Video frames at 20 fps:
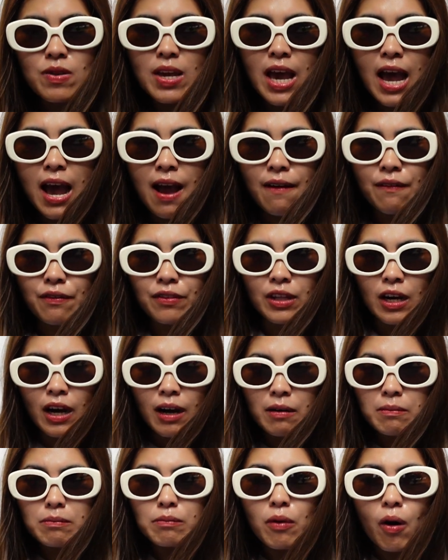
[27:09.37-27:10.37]
we have
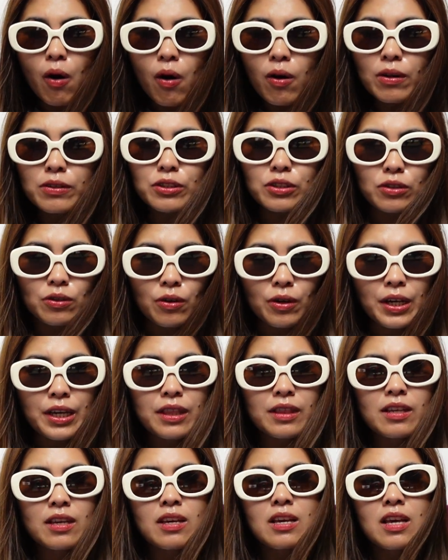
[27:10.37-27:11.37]
the ball
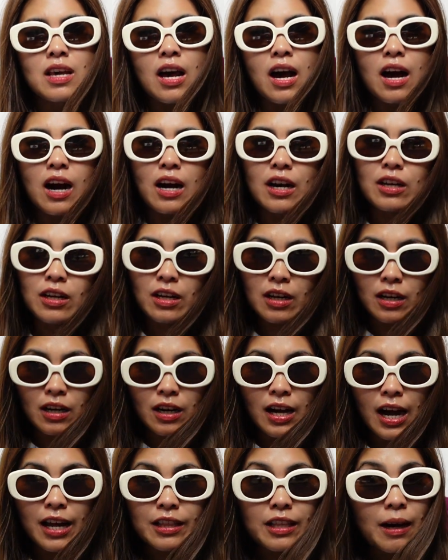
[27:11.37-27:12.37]
joint
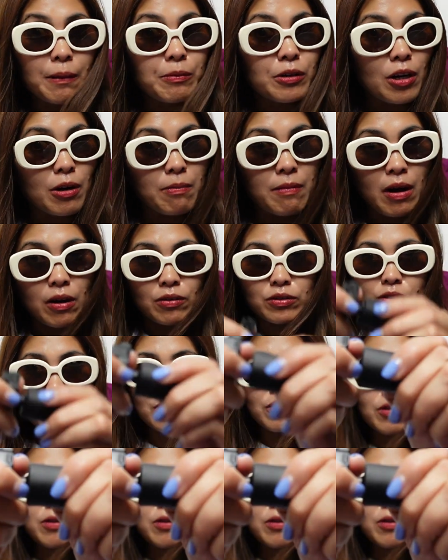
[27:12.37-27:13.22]
adapter mount. So